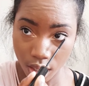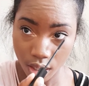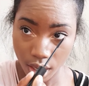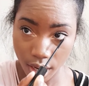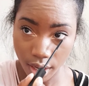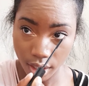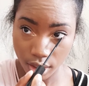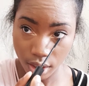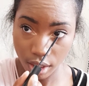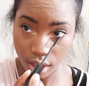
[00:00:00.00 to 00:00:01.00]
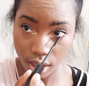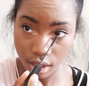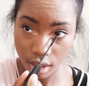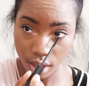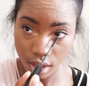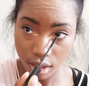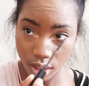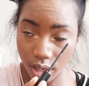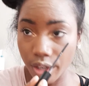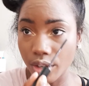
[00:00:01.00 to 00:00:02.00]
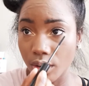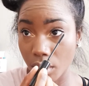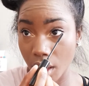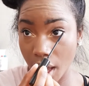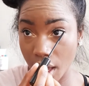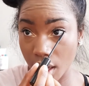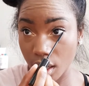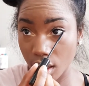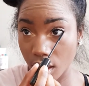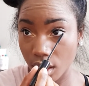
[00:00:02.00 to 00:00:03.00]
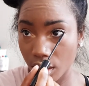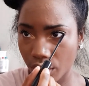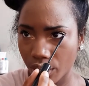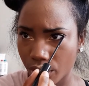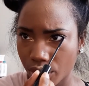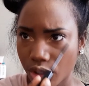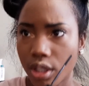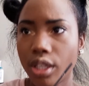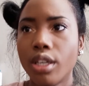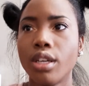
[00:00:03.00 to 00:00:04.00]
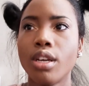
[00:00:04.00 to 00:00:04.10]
guys, like, I know that usually